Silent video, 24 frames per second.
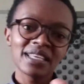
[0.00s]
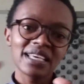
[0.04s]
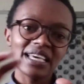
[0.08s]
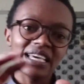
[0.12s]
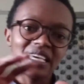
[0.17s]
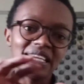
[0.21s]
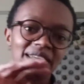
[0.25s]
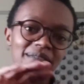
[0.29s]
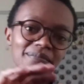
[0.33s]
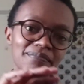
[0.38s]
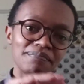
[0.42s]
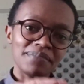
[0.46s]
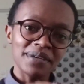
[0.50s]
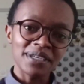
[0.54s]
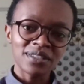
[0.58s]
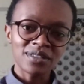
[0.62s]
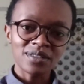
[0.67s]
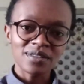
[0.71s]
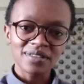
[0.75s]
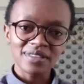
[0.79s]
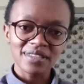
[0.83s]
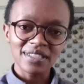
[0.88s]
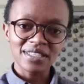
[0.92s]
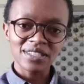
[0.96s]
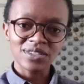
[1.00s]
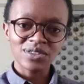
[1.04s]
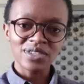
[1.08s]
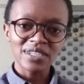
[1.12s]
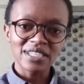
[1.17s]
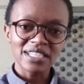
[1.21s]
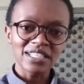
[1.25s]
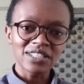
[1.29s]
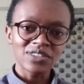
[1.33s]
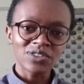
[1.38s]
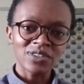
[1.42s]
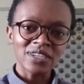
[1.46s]
And based on this
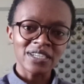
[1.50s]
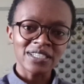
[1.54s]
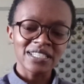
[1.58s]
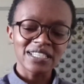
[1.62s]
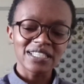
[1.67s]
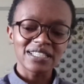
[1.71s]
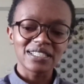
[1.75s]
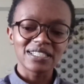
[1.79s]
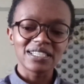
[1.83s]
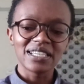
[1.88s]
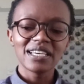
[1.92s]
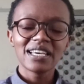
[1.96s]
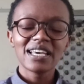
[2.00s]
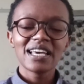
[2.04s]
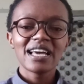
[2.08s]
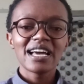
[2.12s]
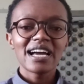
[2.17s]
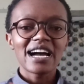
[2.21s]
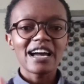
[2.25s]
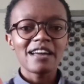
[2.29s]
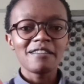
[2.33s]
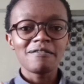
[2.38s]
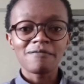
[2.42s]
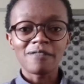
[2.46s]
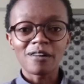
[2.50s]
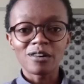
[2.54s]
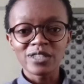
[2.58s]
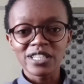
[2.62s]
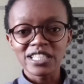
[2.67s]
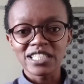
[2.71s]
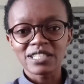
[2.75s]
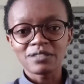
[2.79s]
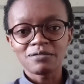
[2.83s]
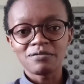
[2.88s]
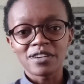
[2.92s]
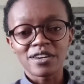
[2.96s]
trading strategy, I found
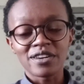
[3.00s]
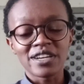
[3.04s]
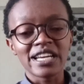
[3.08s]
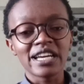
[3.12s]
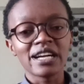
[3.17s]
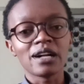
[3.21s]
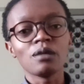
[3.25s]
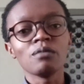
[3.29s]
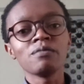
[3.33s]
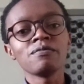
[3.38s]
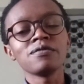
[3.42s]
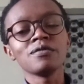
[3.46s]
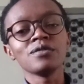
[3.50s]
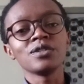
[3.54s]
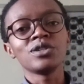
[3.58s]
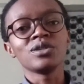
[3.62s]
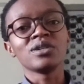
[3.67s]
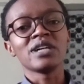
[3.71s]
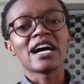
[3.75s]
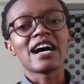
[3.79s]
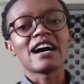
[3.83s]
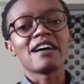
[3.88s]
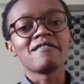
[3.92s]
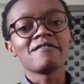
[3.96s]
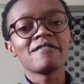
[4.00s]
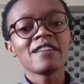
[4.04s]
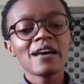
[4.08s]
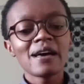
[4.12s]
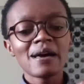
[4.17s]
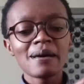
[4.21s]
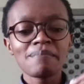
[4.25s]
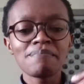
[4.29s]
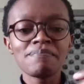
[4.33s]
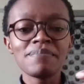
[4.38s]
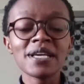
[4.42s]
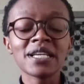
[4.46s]
it very helpful to have
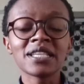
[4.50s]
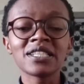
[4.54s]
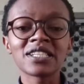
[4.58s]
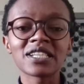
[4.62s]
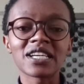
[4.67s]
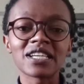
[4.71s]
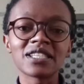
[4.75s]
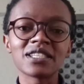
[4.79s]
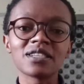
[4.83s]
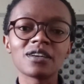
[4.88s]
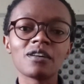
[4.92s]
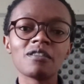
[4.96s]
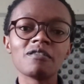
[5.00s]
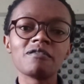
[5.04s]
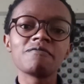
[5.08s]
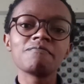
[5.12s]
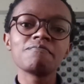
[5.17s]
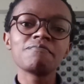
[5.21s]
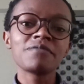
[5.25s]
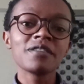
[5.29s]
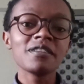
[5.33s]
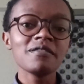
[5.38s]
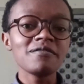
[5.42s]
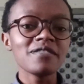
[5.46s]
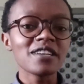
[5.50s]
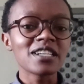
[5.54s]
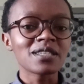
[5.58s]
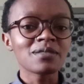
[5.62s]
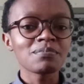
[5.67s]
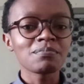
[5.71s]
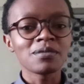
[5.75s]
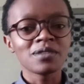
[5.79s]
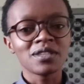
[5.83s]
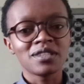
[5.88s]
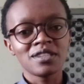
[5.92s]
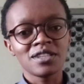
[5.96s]
pictures of previous
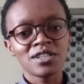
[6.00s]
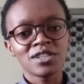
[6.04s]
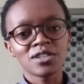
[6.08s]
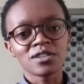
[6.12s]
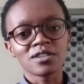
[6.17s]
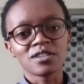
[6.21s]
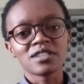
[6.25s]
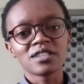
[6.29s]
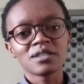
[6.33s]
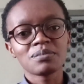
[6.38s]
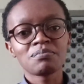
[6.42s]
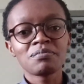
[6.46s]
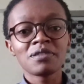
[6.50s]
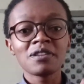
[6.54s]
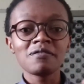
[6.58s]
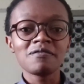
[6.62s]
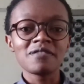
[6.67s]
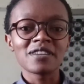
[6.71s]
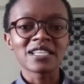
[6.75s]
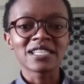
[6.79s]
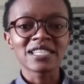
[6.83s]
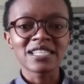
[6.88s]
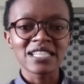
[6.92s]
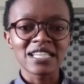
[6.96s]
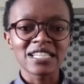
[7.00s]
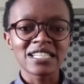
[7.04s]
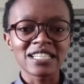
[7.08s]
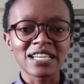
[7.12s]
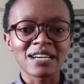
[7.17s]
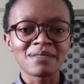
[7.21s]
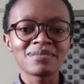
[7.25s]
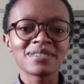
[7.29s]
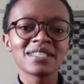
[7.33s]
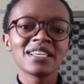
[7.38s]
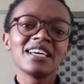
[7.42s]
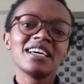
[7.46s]
positions, previous
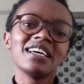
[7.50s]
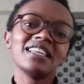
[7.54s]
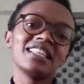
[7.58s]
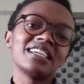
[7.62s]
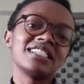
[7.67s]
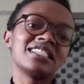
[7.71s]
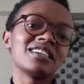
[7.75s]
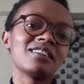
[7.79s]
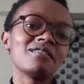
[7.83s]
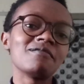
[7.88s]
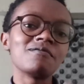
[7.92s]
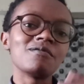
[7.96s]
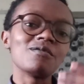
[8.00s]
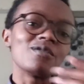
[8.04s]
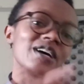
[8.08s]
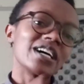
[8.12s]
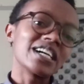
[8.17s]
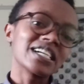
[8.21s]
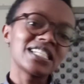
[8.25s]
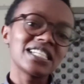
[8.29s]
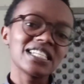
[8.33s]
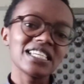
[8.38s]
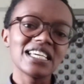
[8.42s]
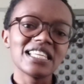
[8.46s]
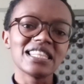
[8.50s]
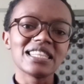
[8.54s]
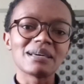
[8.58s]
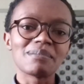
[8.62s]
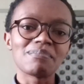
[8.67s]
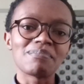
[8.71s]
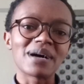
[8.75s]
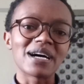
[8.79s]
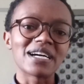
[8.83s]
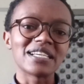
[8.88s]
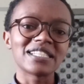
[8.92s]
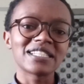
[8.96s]
setups that have worked in the
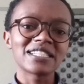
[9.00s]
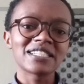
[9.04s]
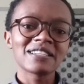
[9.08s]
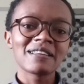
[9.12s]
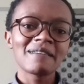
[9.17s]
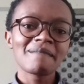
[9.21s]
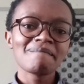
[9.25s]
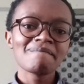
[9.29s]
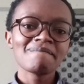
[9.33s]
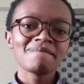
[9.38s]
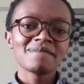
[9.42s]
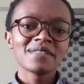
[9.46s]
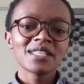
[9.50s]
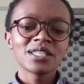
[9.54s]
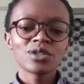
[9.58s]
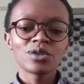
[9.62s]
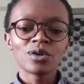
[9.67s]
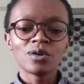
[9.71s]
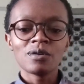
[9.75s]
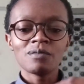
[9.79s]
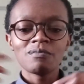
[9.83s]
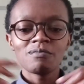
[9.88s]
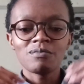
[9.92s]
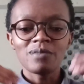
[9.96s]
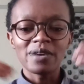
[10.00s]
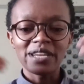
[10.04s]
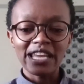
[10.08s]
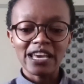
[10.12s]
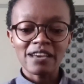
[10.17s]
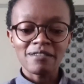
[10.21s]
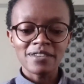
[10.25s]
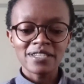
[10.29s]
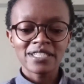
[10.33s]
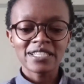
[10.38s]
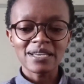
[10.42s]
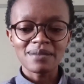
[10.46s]
past. So
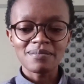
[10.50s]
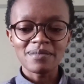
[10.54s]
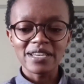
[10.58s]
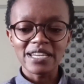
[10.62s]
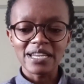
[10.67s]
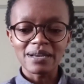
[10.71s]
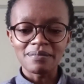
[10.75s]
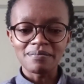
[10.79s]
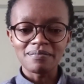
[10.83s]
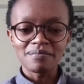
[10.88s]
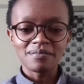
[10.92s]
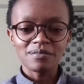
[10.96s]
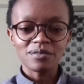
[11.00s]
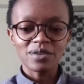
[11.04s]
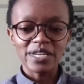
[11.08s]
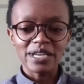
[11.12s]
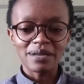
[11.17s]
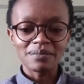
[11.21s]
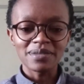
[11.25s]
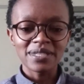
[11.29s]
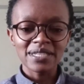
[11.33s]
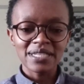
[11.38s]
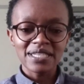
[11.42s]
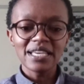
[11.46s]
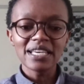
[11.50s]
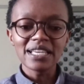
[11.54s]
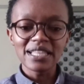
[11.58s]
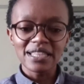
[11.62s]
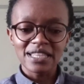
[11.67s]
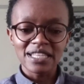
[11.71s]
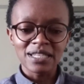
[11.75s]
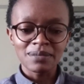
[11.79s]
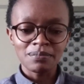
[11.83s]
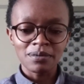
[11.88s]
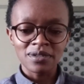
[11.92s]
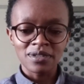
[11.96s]
every time when I'm seeing
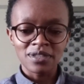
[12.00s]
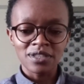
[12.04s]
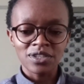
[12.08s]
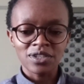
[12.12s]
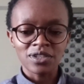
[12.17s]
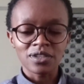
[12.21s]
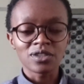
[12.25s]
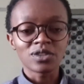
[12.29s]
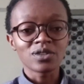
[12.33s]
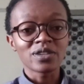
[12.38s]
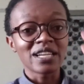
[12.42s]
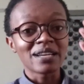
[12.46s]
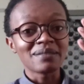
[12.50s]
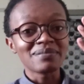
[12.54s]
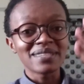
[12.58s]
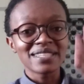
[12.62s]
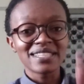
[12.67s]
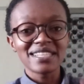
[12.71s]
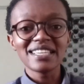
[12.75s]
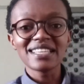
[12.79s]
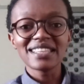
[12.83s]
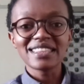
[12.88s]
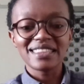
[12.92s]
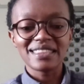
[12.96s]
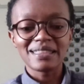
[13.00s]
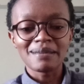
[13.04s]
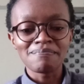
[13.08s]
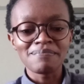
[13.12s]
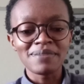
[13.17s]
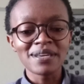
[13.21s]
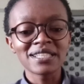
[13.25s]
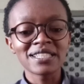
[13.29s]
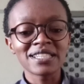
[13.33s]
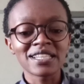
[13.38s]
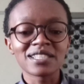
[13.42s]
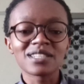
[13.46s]
these positions, when I'm seeing the
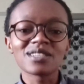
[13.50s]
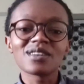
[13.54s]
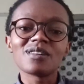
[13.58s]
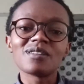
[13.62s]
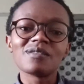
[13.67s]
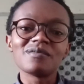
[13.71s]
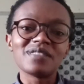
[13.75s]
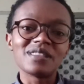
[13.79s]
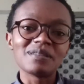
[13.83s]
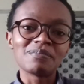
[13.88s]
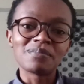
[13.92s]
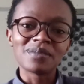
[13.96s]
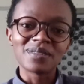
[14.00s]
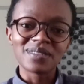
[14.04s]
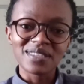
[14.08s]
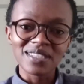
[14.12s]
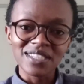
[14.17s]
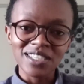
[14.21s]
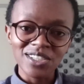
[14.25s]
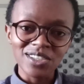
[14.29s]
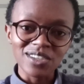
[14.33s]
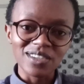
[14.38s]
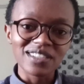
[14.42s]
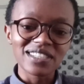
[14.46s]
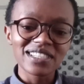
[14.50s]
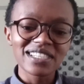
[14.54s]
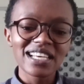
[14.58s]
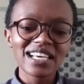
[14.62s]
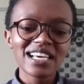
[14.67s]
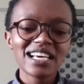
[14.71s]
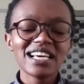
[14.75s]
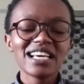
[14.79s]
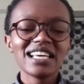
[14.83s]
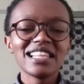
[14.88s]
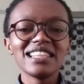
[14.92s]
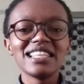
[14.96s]
pictures of the positions,
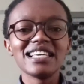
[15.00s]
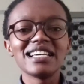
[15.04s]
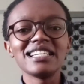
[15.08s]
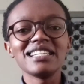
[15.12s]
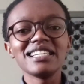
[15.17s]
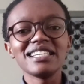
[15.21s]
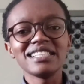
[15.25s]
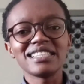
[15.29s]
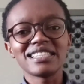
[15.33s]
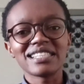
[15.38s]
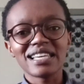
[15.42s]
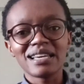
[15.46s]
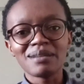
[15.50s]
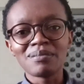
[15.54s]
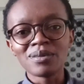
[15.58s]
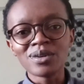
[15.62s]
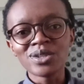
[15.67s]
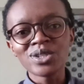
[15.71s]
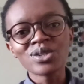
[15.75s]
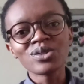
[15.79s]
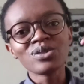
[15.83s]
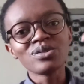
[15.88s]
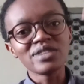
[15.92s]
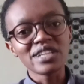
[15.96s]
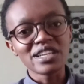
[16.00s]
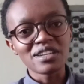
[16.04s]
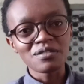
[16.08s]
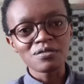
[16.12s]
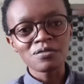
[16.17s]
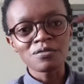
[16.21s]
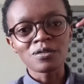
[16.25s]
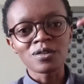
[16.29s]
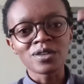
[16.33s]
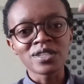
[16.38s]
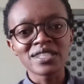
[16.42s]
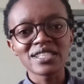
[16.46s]
then it's able to
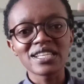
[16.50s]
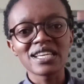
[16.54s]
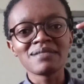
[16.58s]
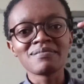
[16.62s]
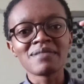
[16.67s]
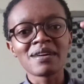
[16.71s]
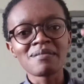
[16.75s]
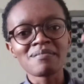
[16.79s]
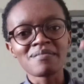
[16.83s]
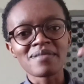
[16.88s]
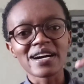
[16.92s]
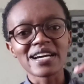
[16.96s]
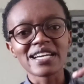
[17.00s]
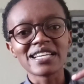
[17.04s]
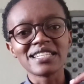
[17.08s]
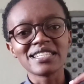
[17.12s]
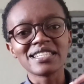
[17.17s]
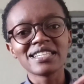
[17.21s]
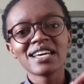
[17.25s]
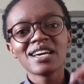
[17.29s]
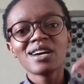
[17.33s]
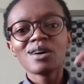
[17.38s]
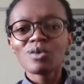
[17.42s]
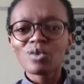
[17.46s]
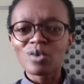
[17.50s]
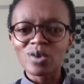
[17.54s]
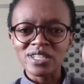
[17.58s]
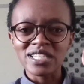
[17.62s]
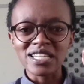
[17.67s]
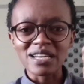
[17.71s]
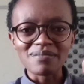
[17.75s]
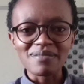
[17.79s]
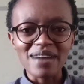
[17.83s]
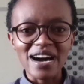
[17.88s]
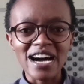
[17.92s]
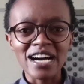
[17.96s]
reinforce in my mind
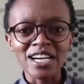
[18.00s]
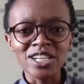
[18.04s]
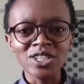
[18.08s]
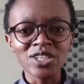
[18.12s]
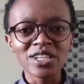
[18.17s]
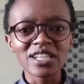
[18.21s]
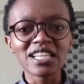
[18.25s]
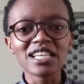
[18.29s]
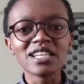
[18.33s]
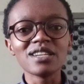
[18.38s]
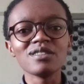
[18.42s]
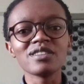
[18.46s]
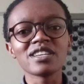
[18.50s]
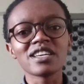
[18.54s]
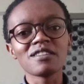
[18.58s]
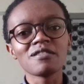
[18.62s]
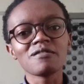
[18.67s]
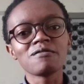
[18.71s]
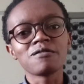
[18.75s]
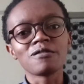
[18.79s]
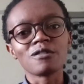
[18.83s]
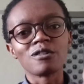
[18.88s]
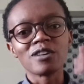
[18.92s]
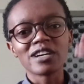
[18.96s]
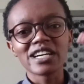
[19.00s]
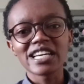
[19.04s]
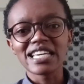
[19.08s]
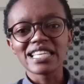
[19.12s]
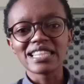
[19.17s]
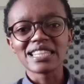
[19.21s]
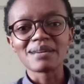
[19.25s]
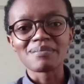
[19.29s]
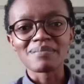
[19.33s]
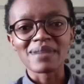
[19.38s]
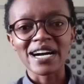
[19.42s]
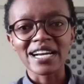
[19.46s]
what I'm actually looking for
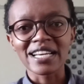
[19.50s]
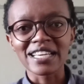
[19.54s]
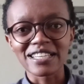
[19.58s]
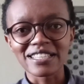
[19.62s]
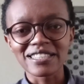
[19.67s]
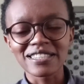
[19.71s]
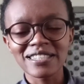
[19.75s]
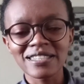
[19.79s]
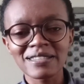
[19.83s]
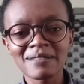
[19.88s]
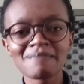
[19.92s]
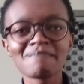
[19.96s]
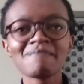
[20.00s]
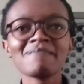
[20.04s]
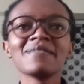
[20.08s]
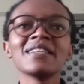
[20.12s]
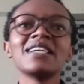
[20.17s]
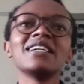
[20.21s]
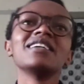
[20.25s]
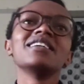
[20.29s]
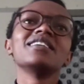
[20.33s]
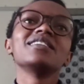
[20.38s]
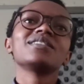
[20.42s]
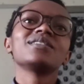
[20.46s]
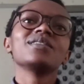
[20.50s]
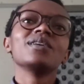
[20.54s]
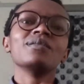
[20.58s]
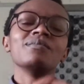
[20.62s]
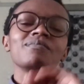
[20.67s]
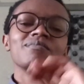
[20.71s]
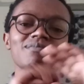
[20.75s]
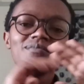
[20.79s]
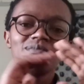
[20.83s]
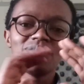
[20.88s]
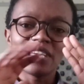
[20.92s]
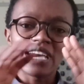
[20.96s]
in the markets.
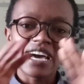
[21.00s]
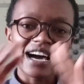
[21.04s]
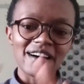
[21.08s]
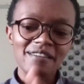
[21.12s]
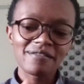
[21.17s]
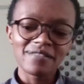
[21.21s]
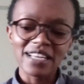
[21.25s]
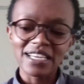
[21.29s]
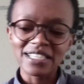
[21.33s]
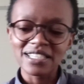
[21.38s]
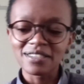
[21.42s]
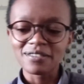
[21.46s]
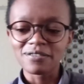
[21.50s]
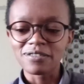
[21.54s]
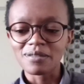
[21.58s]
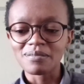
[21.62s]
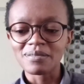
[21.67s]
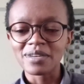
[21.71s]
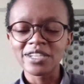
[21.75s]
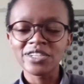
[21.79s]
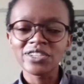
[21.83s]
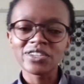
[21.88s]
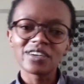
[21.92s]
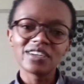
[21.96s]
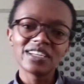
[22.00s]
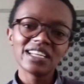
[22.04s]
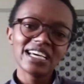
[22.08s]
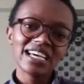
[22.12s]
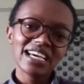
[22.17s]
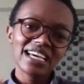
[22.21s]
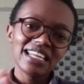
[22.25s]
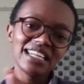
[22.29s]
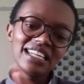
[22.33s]
So we have that information.